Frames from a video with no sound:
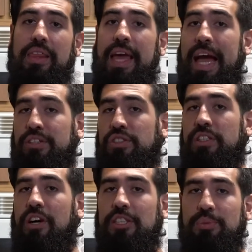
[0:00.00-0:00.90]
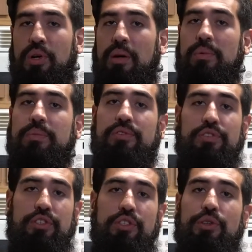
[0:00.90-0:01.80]
they actually cause problems
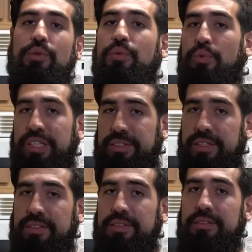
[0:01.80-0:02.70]
for 2 reasons.